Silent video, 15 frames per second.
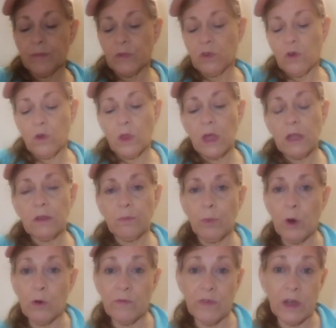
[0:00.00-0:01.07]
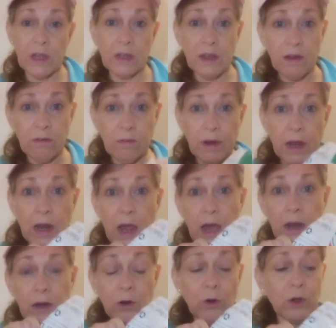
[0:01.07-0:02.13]
So that's perfect. I ran
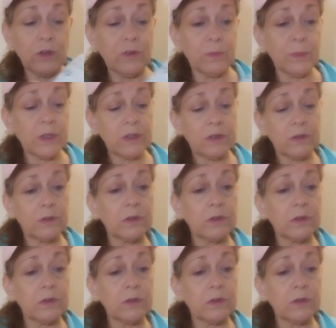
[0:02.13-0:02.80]
out of Christmas